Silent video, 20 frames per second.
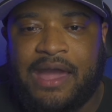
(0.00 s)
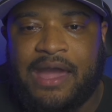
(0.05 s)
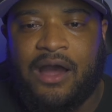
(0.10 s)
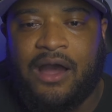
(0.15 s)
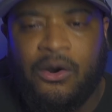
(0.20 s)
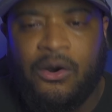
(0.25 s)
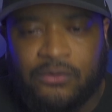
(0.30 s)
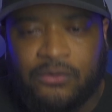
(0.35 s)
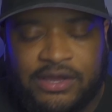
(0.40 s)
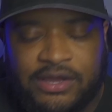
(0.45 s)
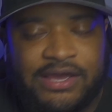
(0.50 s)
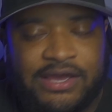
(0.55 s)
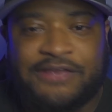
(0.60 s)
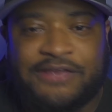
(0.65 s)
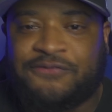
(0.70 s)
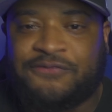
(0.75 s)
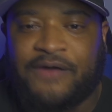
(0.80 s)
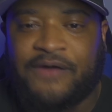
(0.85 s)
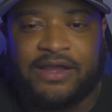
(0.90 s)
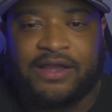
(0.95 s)
Oh,
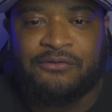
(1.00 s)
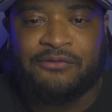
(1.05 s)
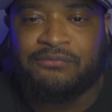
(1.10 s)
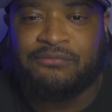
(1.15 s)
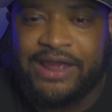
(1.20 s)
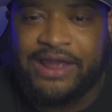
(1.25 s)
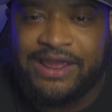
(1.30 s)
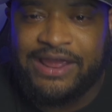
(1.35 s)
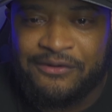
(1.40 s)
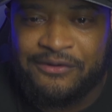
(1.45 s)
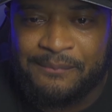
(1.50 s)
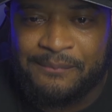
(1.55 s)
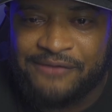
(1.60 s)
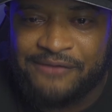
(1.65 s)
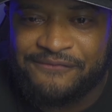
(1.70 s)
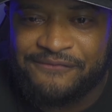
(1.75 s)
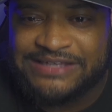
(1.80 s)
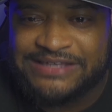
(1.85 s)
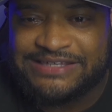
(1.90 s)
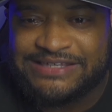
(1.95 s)
it's fucking right here in my
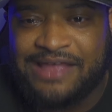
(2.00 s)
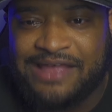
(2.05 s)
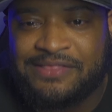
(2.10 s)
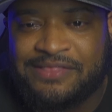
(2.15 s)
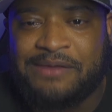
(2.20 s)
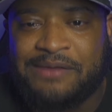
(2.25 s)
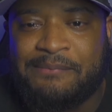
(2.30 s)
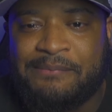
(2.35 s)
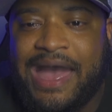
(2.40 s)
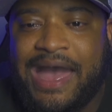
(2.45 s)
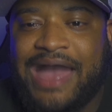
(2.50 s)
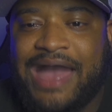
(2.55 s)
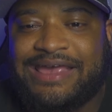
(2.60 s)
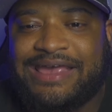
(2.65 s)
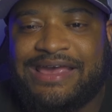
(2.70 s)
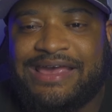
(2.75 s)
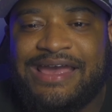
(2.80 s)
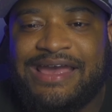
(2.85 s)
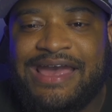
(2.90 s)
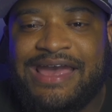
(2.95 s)
face. Anthony
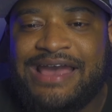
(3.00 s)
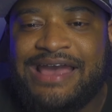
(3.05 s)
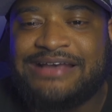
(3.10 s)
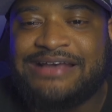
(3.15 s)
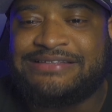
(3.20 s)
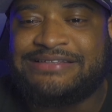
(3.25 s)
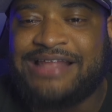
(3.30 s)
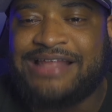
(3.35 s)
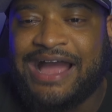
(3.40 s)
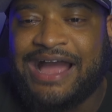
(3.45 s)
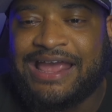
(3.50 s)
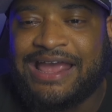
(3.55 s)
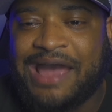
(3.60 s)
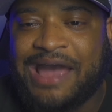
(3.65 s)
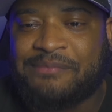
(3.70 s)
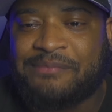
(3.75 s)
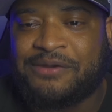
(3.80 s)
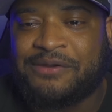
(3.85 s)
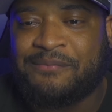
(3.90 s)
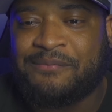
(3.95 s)
Mackie is not
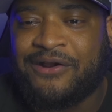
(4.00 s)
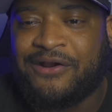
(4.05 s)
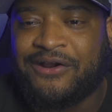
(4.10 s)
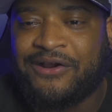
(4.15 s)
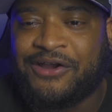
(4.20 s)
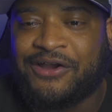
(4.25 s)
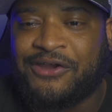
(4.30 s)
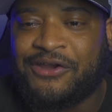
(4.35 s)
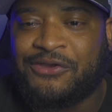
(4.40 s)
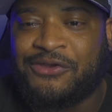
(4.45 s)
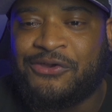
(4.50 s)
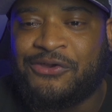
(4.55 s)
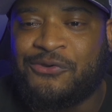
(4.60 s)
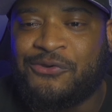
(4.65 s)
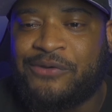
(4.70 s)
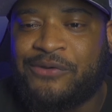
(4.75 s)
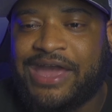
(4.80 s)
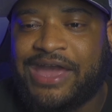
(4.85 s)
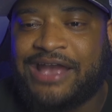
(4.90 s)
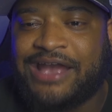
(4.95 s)
Captain America.
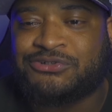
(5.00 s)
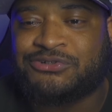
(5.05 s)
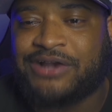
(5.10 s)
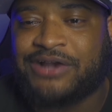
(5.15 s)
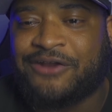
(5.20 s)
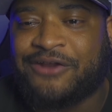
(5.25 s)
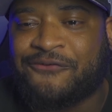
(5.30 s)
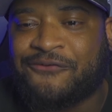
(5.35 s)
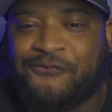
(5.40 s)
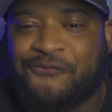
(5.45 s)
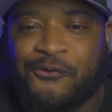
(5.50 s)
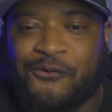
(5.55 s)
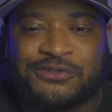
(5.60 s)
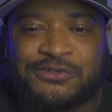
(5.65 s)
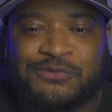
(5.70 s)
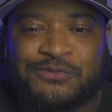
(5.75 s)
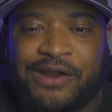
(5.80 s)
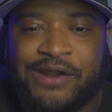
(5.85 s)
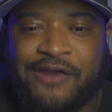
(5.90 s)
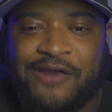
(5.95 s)
You can't try to
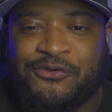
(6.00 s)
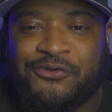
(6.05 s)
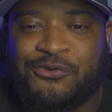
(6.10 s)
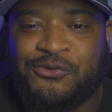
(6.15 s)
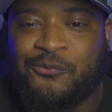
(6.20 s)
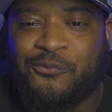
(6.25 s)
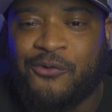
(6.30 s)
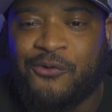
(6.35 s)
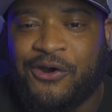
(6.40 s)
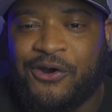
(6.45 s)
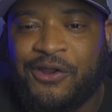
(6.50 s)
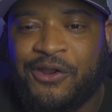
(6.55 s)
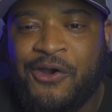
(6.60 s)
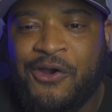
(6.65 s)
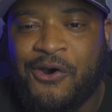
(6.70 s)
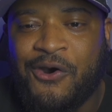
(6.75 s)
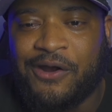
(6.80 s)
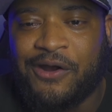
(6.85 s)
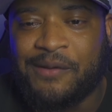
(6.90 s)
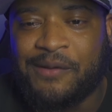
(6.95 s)
force whatever you want
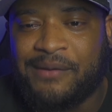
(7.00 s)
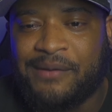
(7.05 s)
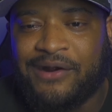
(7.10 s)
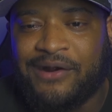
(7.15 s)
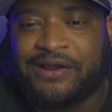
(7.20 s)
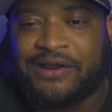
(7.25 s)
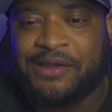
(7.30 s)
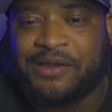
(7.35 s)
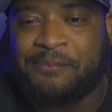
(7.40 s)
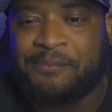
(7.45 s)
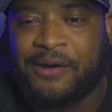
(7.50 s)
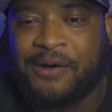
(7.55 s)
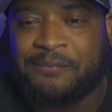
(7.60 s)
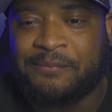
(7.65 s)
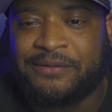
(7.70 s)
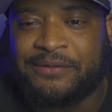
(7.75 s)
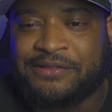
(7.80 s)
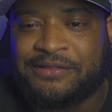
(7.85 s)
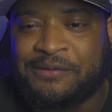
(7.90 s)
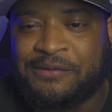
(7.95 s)
on American
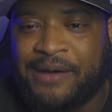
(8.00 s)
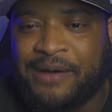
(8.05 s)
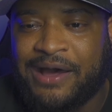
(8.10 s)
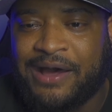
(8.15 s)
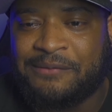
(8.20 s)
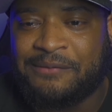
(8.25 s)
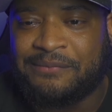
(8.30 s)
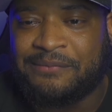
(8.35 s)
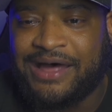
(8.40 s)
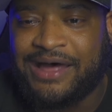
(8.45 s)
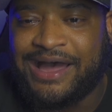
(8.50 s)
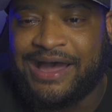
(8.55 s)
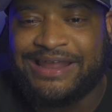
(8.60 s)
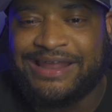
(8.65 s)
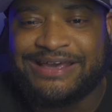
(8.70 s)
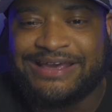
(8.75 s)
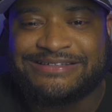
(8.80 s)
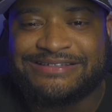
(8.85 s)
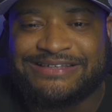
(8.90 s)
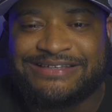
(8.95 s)
public. The bottom line
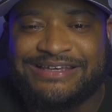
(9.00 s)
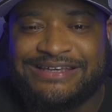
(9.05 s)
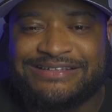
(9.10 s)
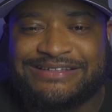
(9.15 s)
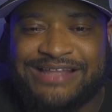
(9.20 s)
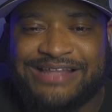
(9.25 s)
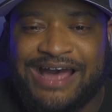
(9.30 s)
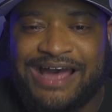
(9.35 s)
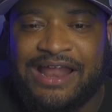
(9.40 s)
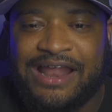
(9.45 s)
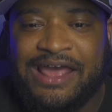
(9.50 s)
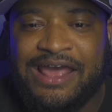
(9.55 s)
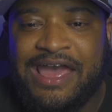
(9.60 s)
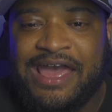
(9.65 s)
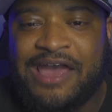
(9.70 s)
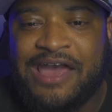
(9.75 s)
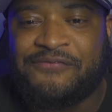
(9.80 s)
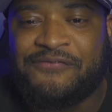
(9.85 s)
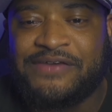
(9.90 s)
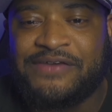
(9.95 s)
is he is not.
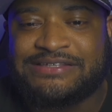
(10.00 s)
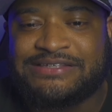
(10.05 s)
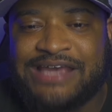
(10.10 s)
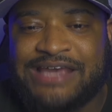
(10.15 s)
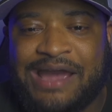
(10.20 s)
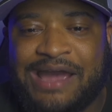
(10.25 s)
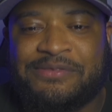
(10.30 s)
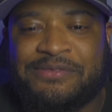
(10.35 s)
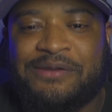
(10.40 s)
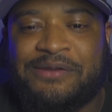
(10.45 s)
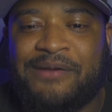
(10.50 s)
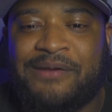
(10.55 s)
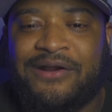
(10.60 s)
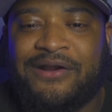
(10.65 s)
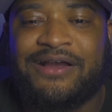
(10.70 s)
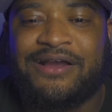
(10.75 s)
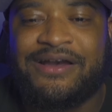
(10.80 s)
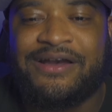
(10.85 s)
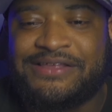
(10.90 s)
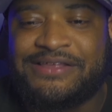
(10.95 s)
If he is Captain
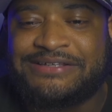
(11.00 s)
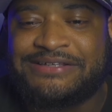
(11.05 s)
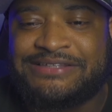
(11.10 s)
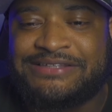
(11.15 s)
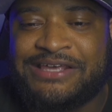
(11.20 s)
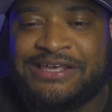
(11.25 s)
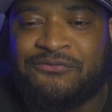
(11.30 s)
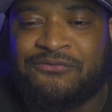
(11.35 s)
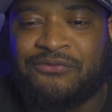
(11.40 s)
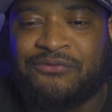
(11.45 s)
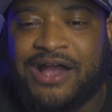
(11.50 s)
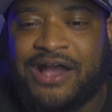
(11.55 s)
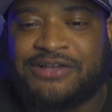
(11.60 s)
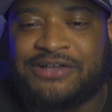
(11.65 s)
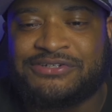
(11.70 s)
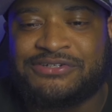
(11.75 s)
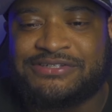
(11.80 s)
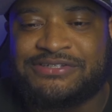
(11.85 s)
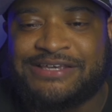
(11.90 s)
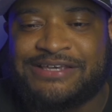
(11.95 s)
America, then Steve
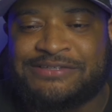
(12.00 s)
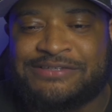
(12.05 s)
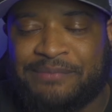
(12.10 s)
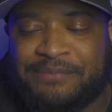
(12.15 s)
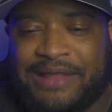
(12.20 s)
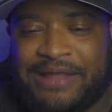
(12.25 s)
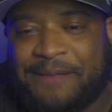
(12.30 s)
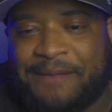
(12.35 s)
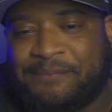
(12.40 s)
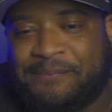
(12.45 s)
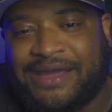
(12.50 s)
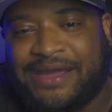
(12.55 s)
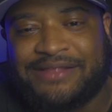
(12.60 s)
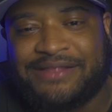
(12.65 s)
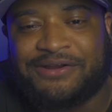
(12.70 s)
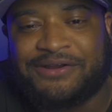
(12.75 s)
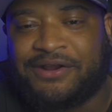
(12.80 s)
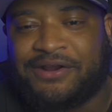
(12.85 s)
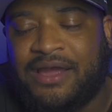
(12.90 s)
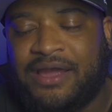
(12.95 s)
Rogers is Black
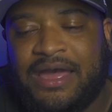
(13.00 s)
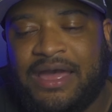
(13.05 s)
Panther.